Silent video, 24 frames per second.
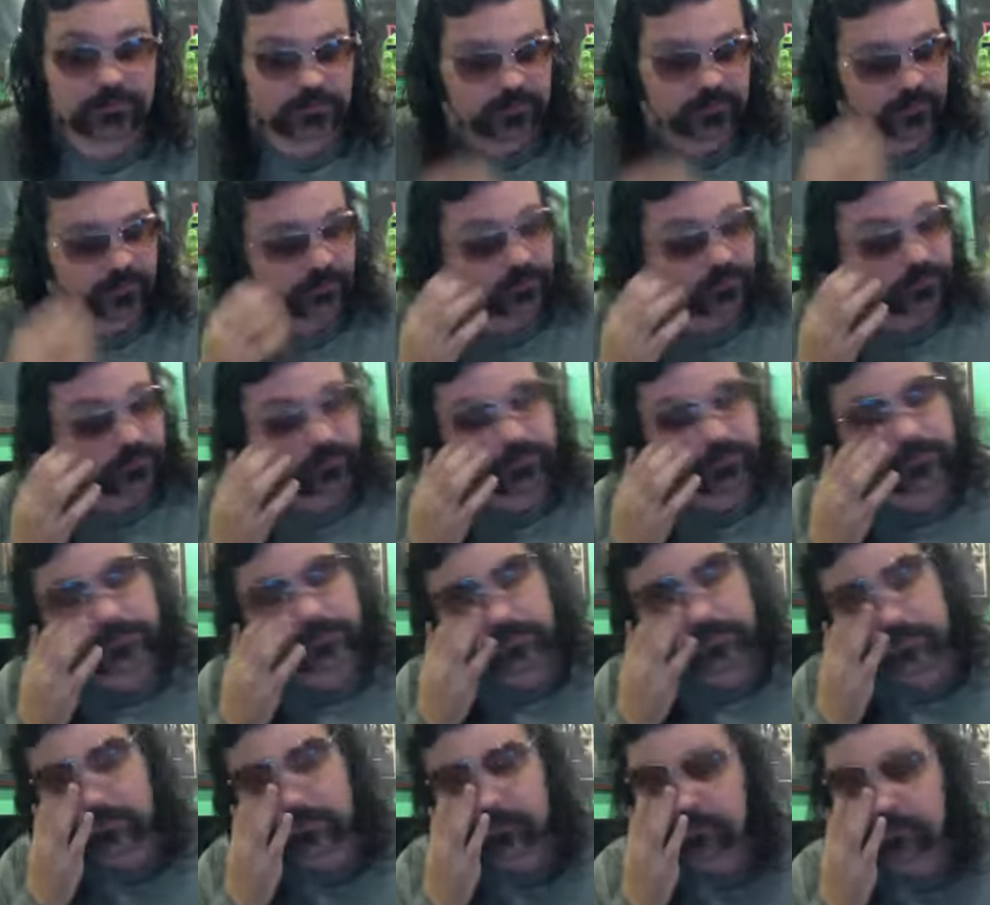
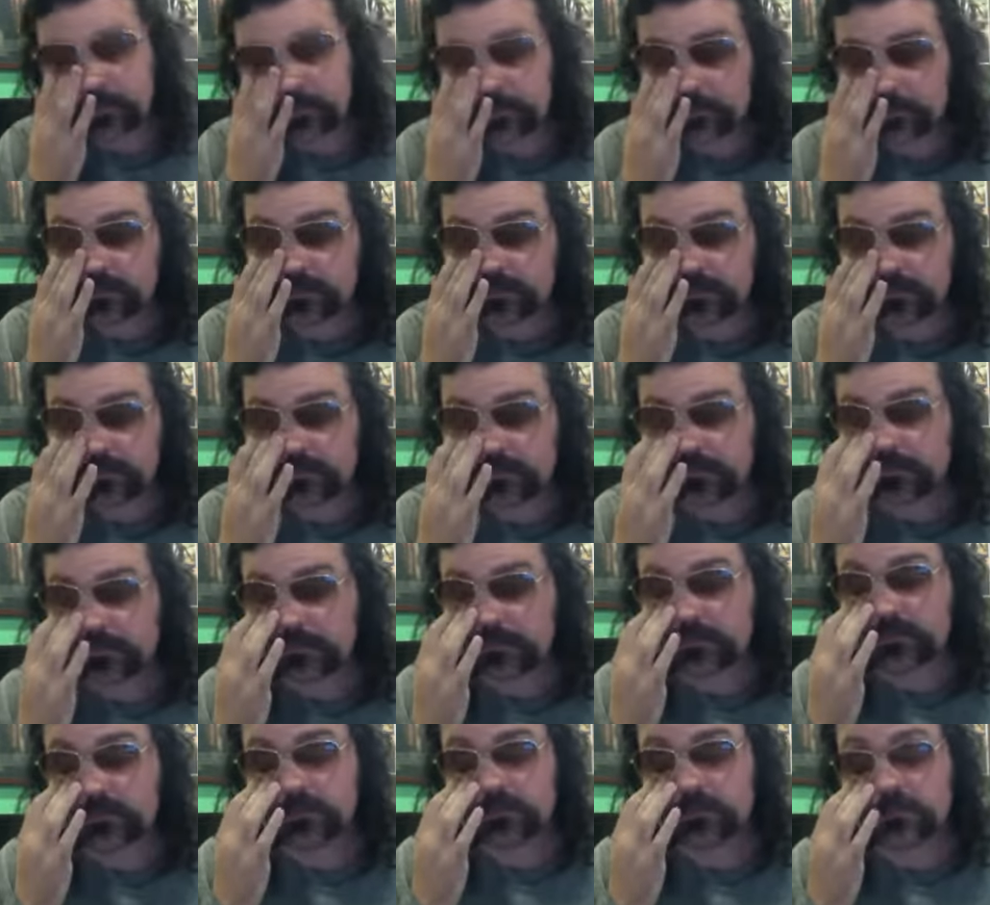
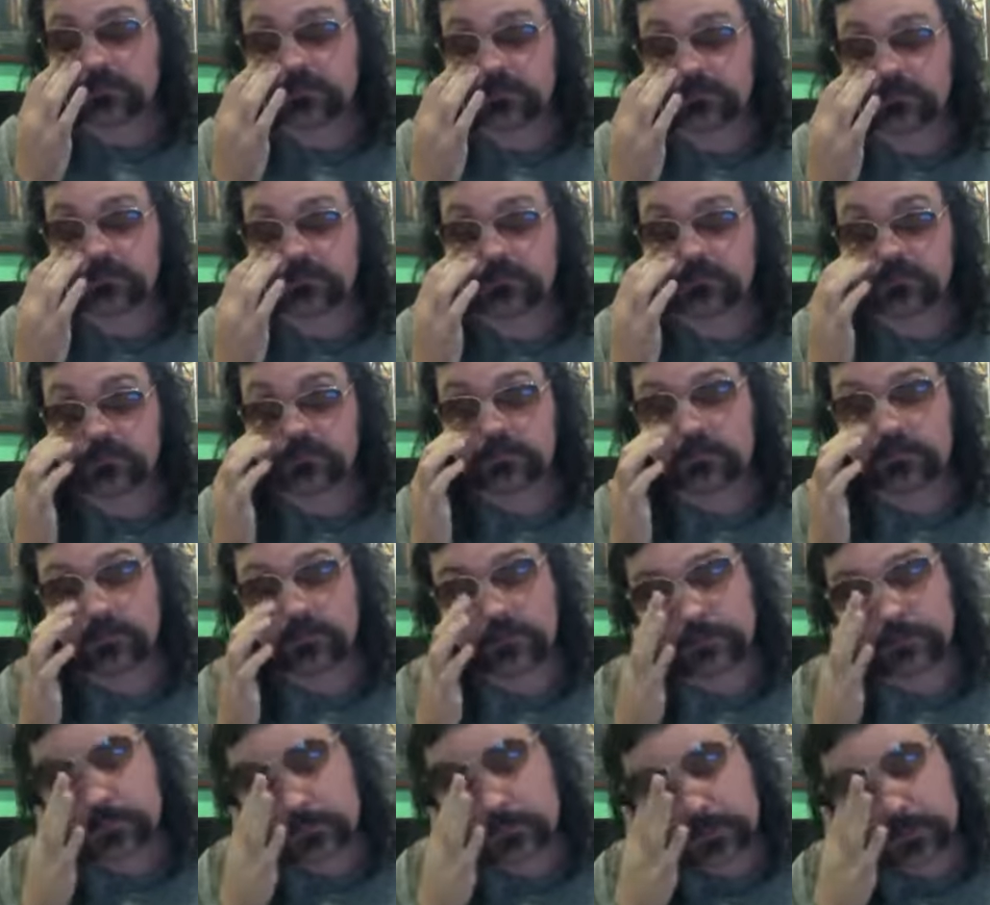
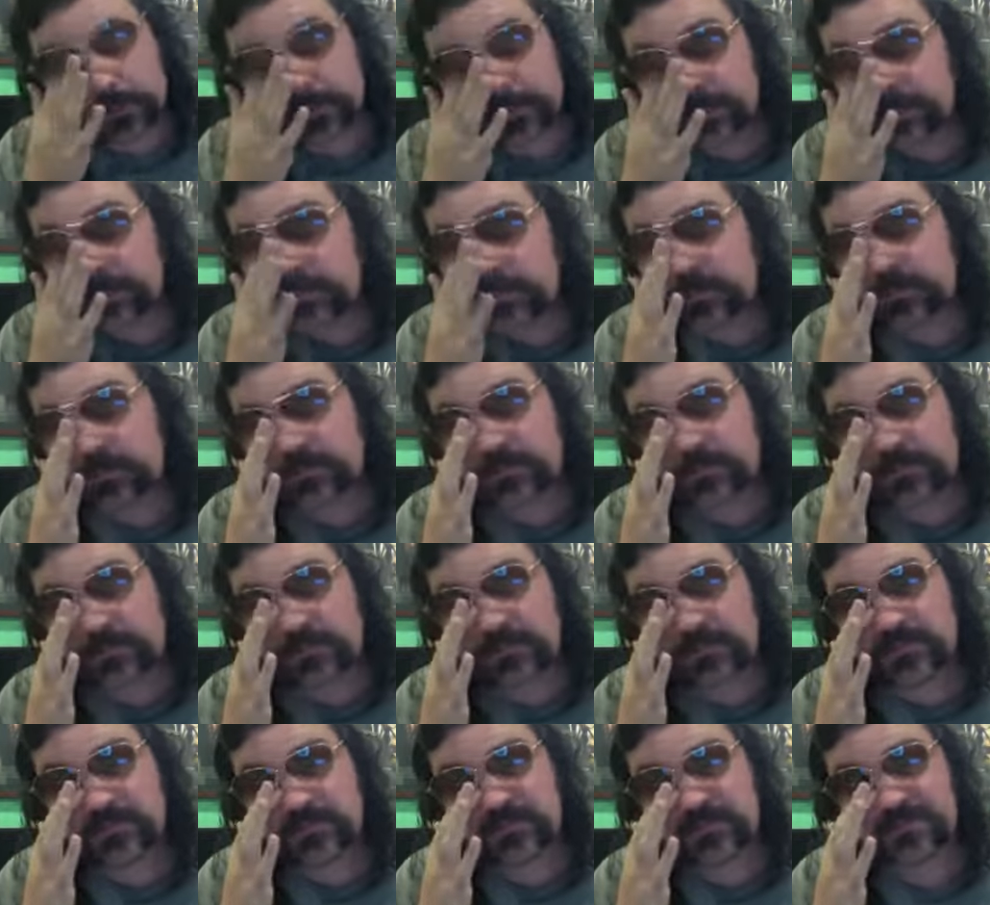
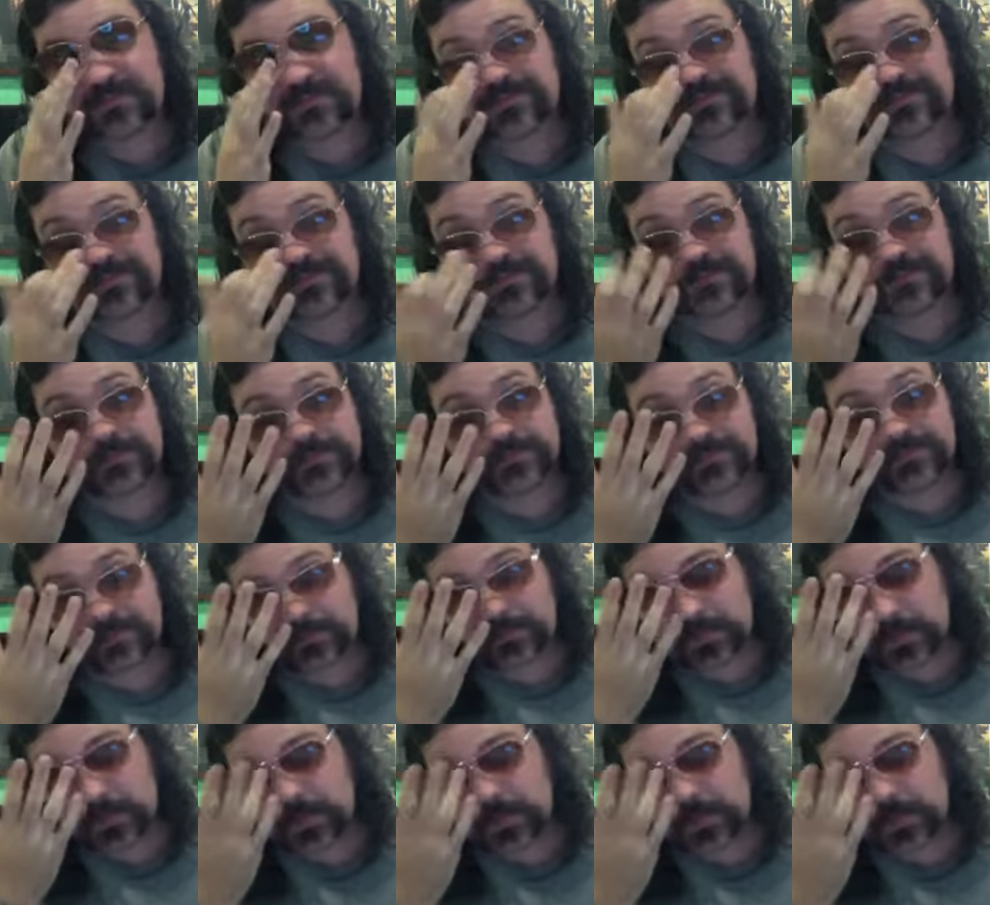Nobody speaks.